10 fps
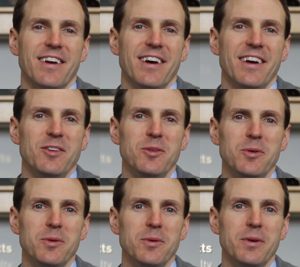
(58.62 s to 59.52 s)
I
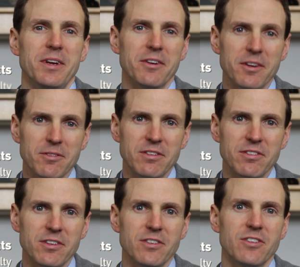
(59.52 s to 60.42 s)
do hearing
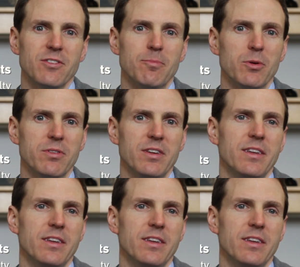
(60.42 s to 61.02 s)
research, mostly